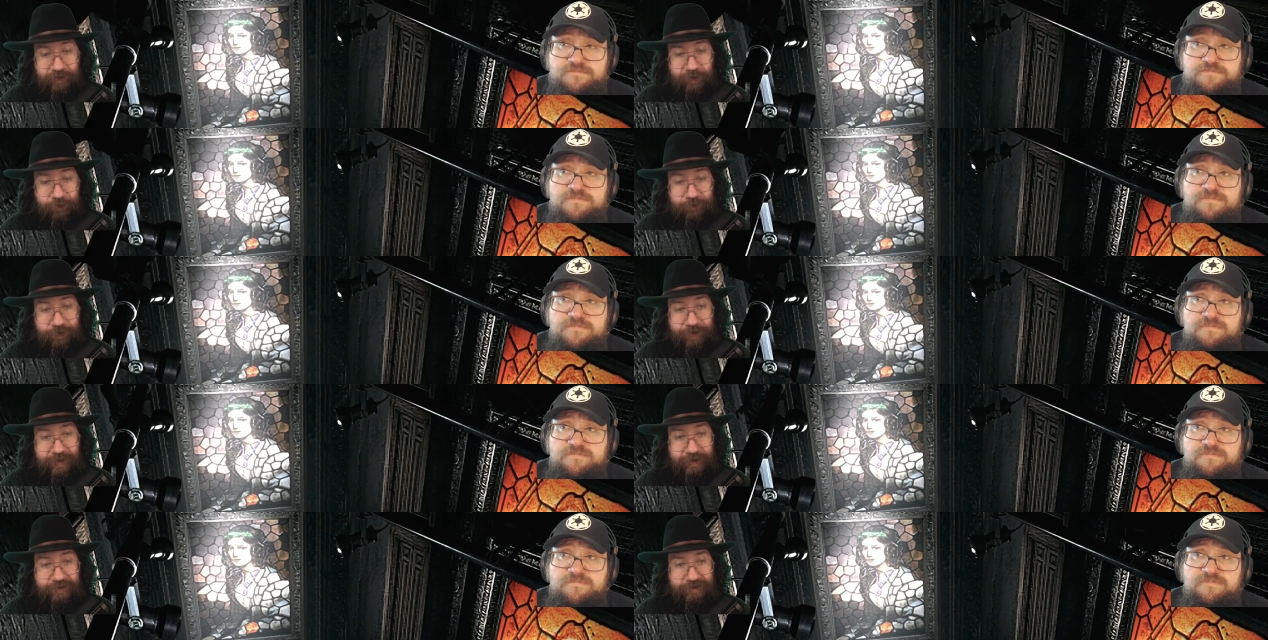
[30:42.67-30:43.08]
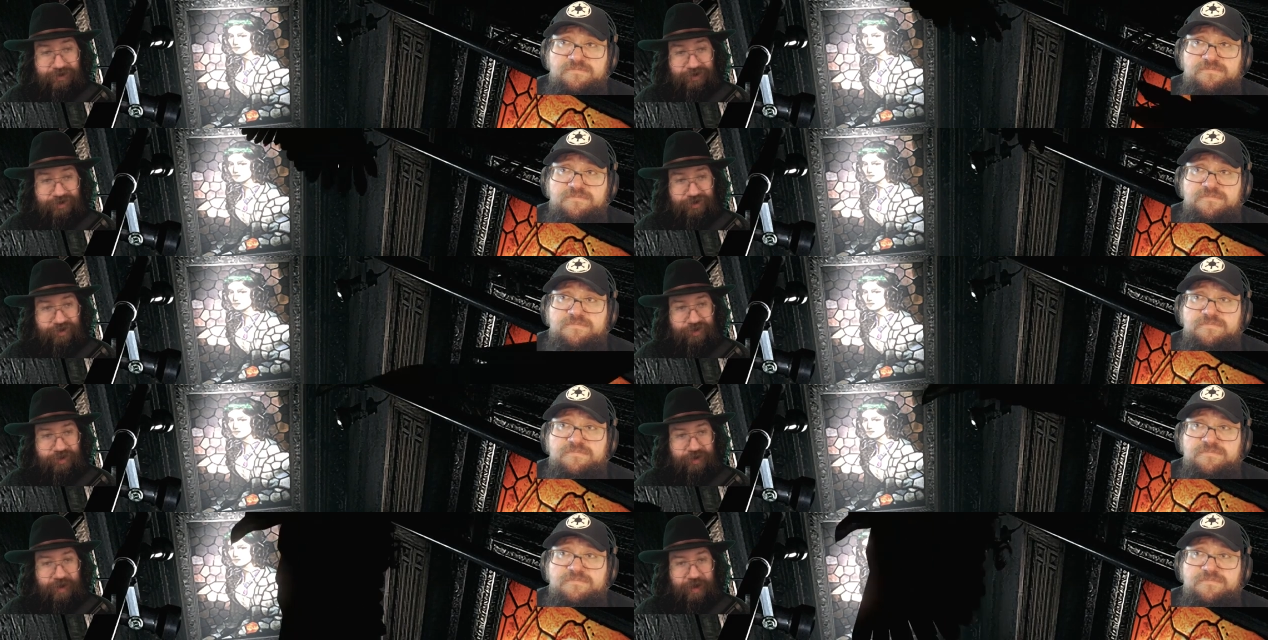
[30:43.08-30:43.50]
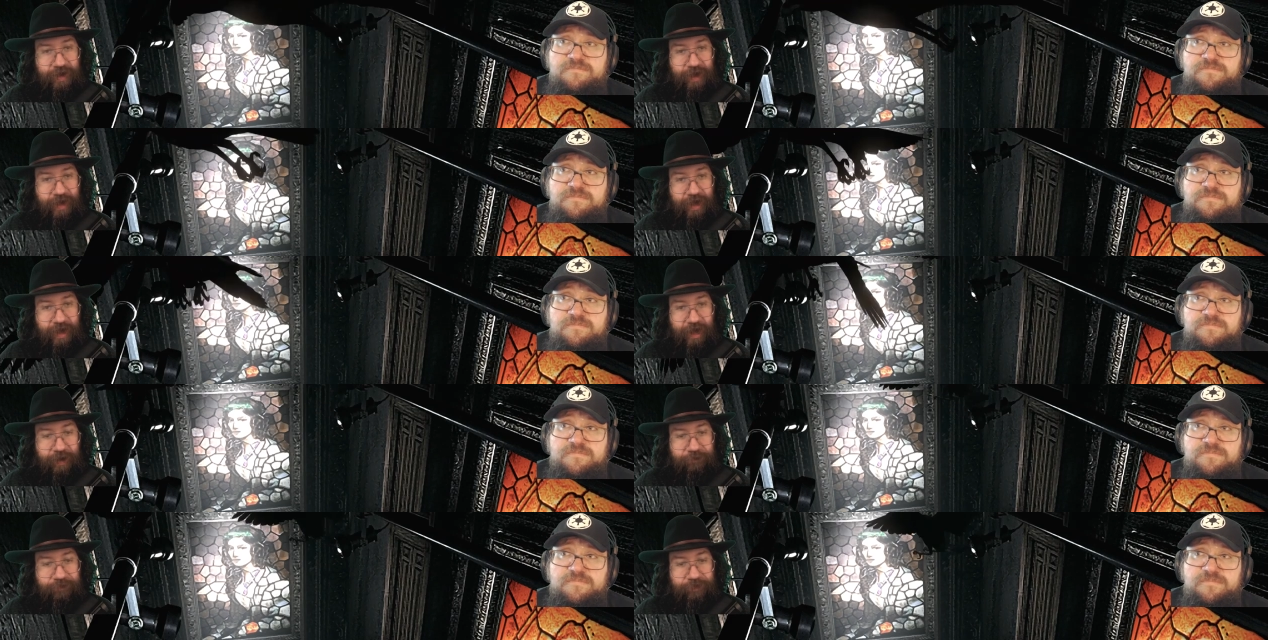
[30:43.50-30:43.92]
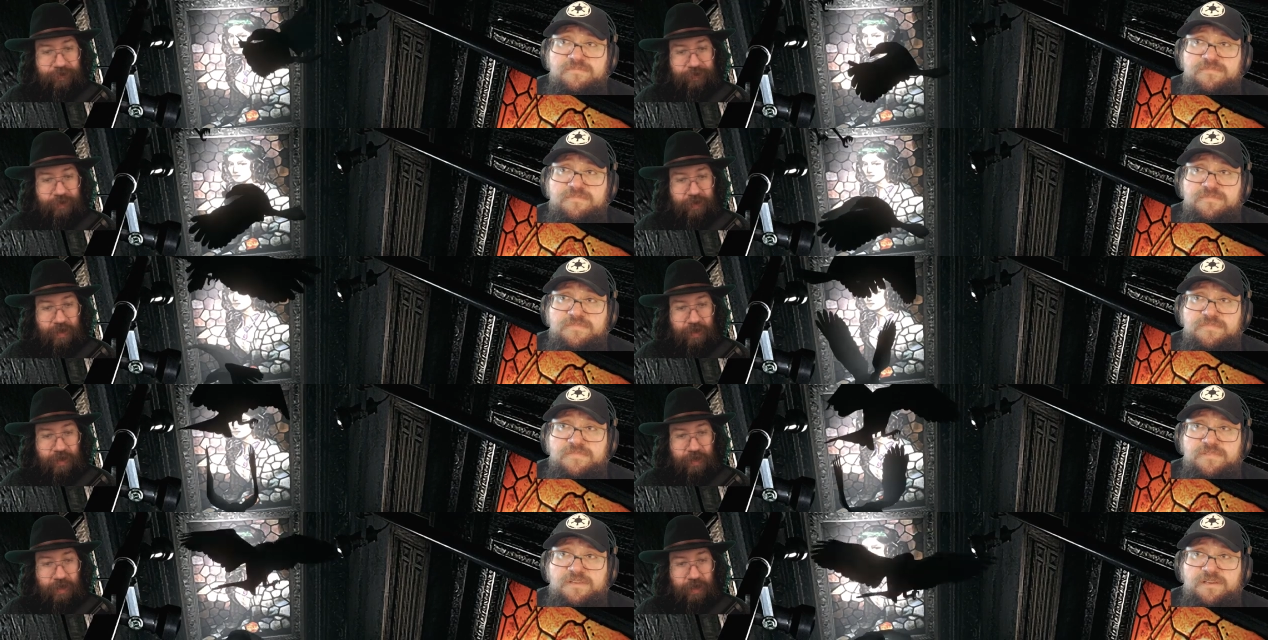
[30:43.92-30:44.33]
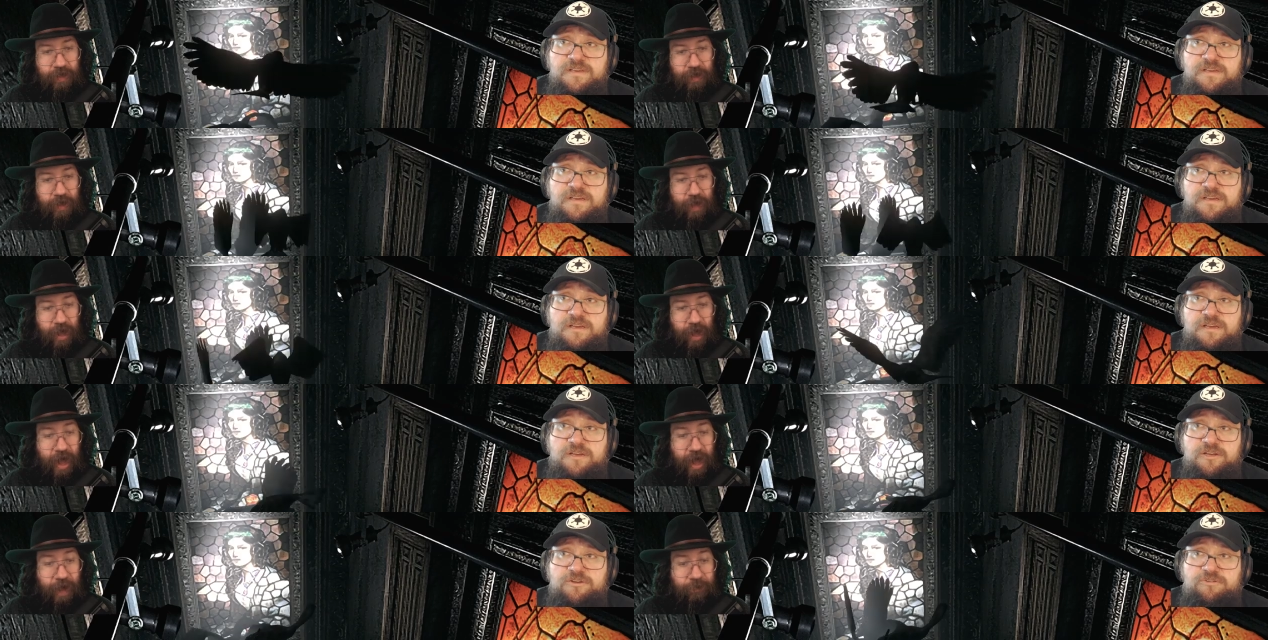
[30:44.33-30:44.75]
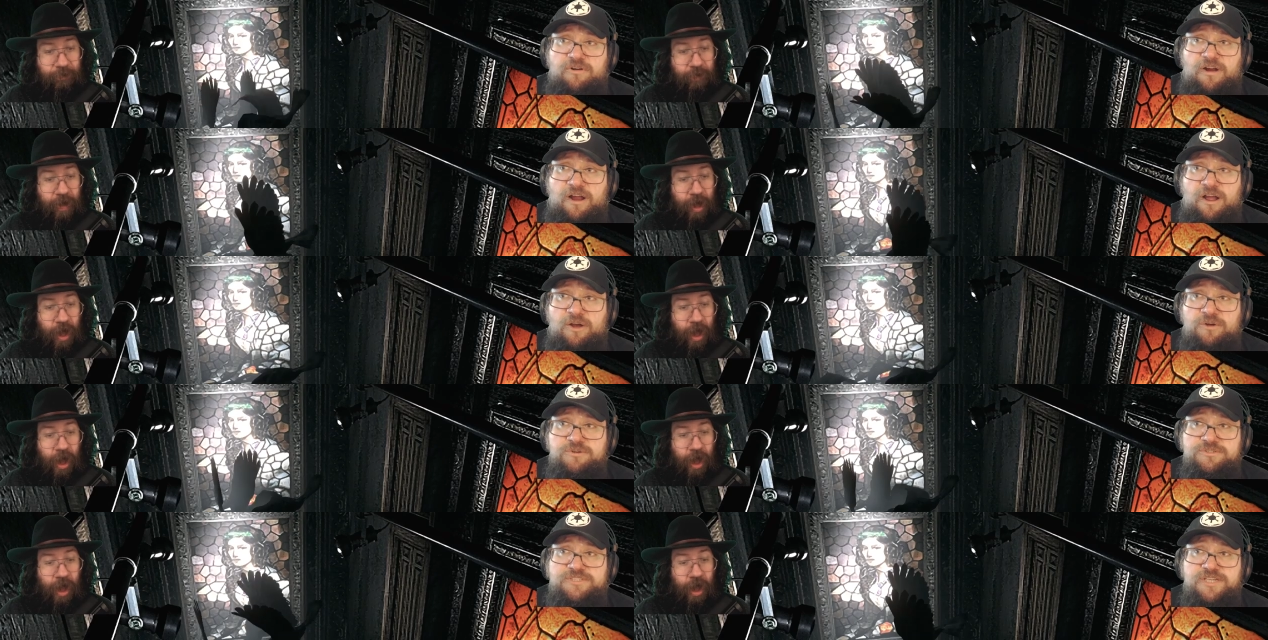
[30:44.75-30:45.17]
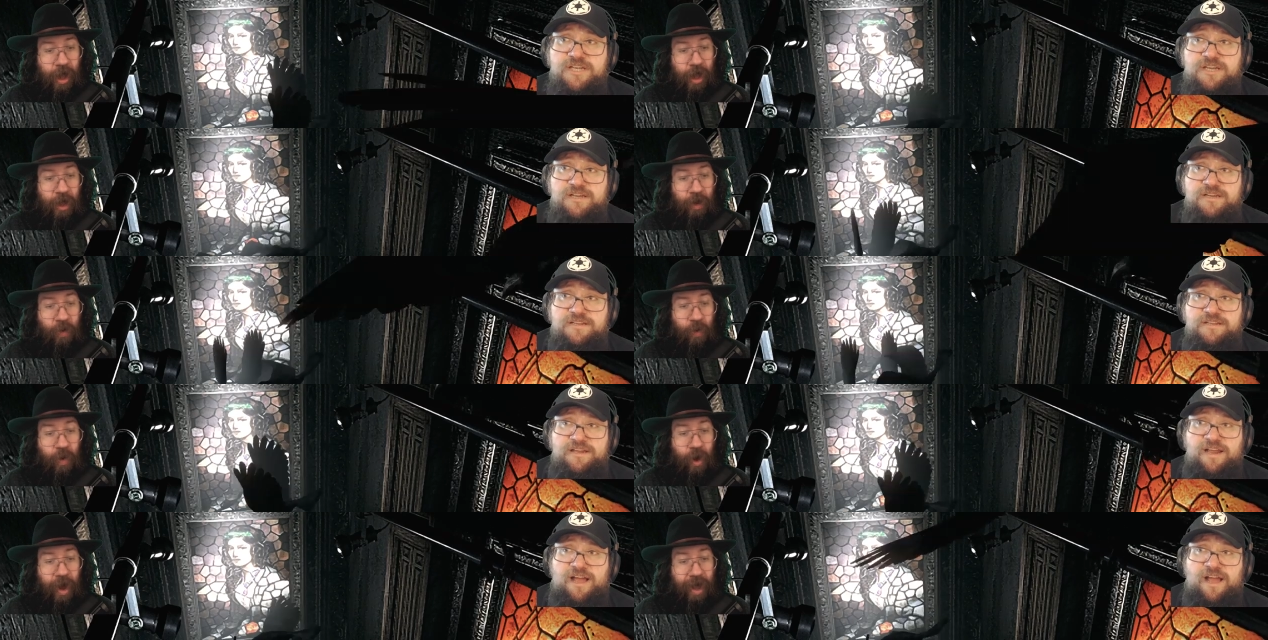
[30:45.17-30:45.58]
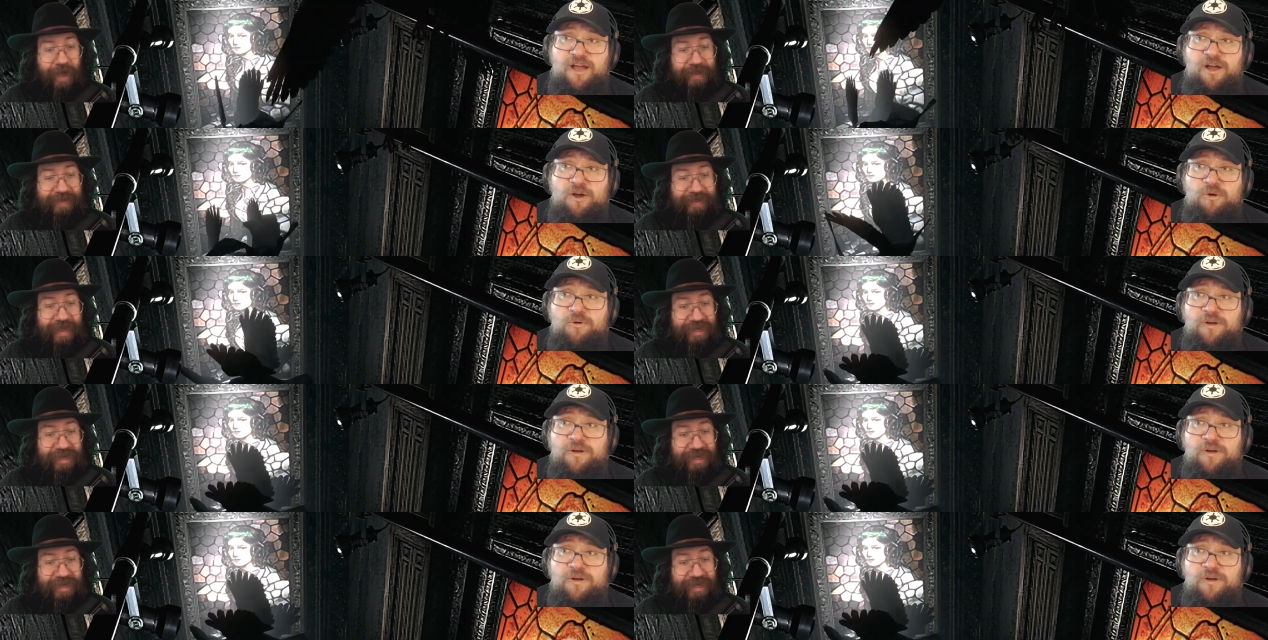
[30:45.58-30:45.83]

Speaker 1: of the picture. Um, um Crows! No!